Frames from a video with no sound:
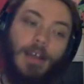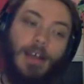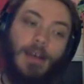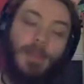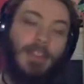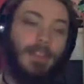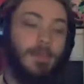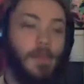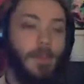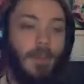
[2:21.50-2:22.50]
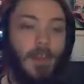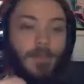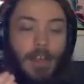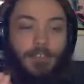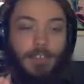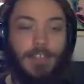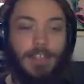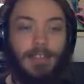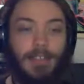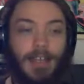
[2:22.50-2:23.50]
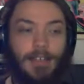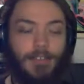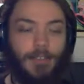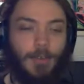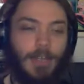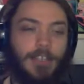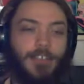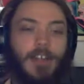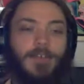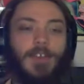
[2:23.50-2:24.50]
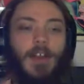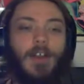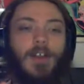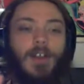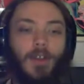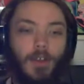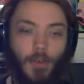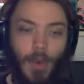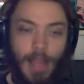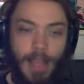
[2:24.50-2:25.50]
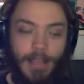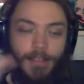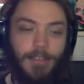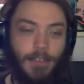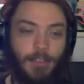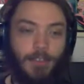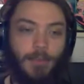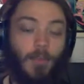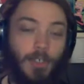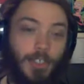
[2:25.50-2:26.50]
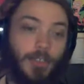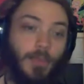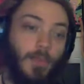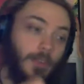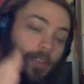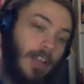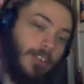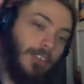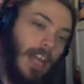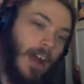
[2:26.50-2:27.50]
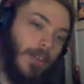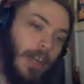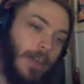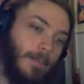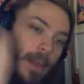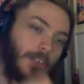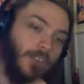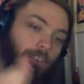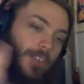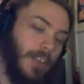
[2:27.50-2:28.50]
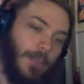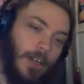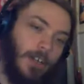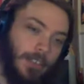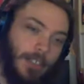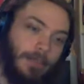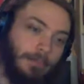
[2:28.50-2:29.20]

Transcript: And eventually that led into the creation of their grade system, which was essentially how they measured difficulty.